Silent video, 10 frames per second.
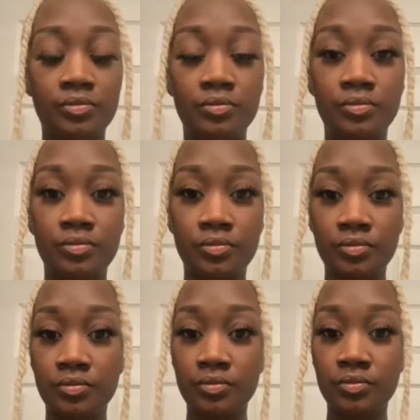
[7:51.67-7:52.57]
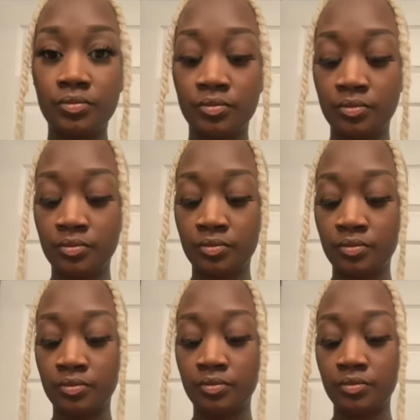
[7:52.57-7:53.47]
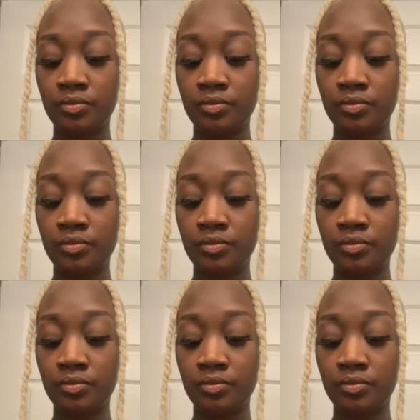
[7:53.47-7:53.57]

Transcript: Nobody speaks.